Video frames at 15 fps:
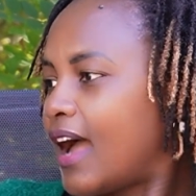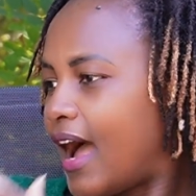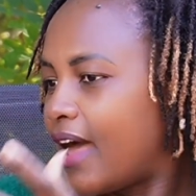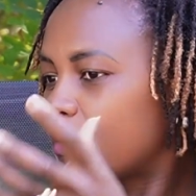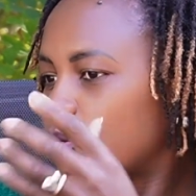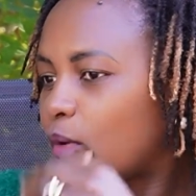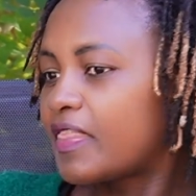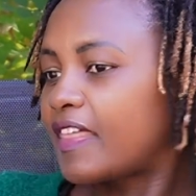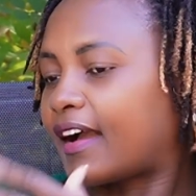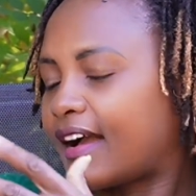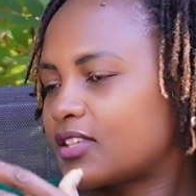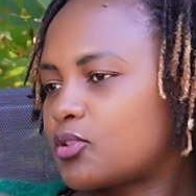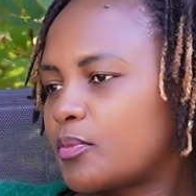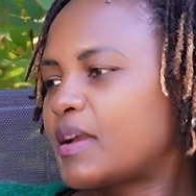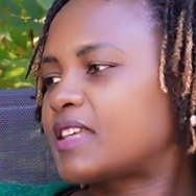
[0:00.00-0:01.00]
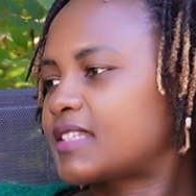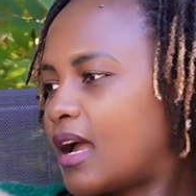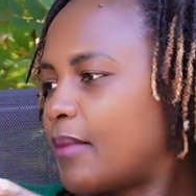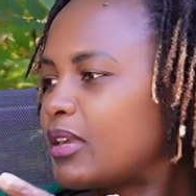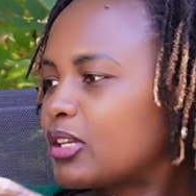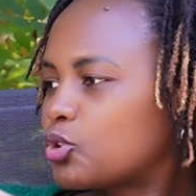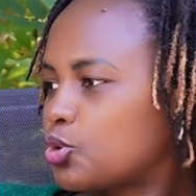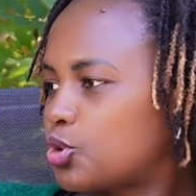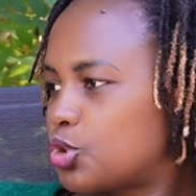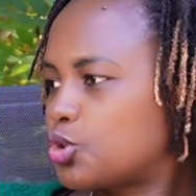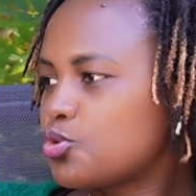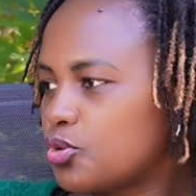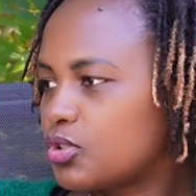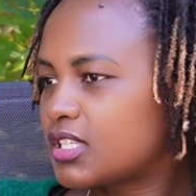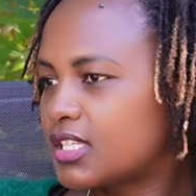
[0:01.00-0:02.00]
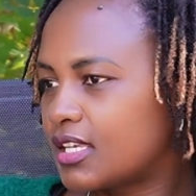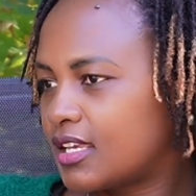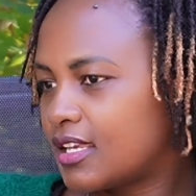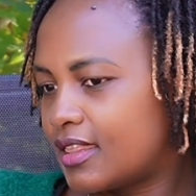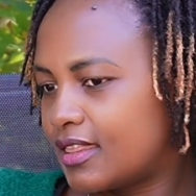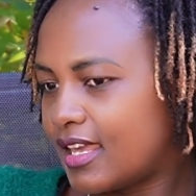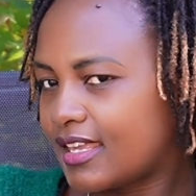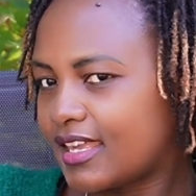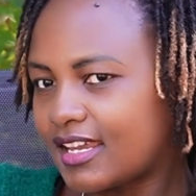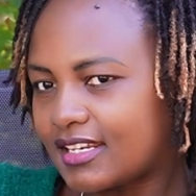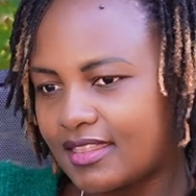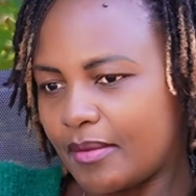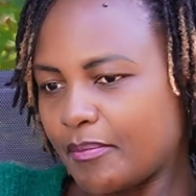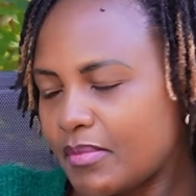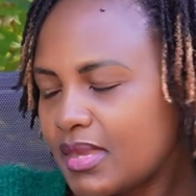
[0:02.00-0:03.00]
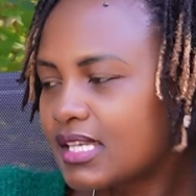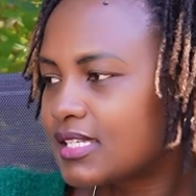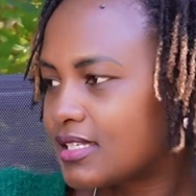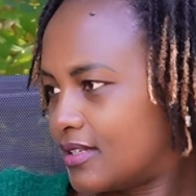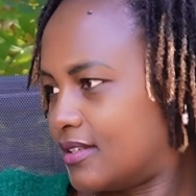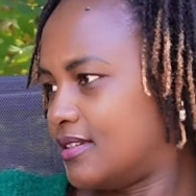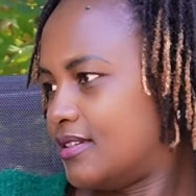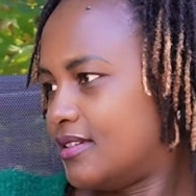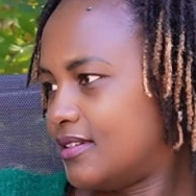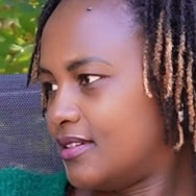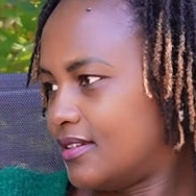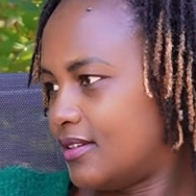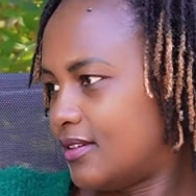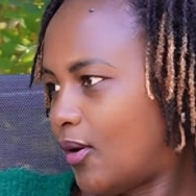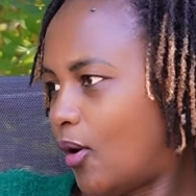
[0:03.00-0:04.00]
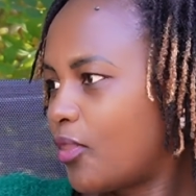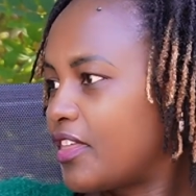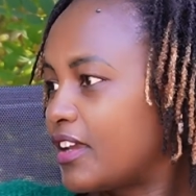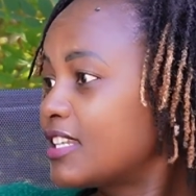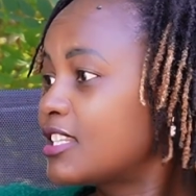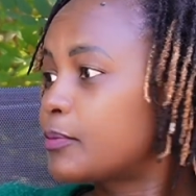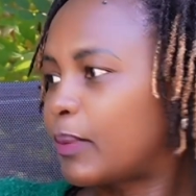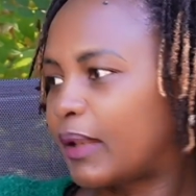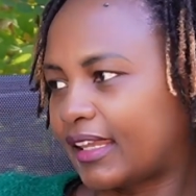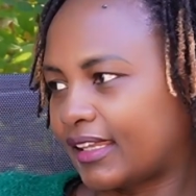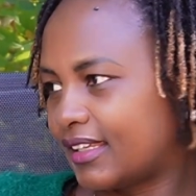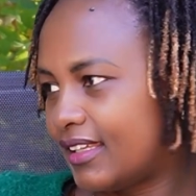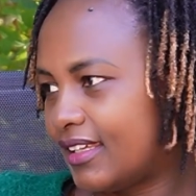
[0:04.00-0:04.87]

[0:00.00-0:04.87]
And when the customer is coming to choose, they get the meat on the display.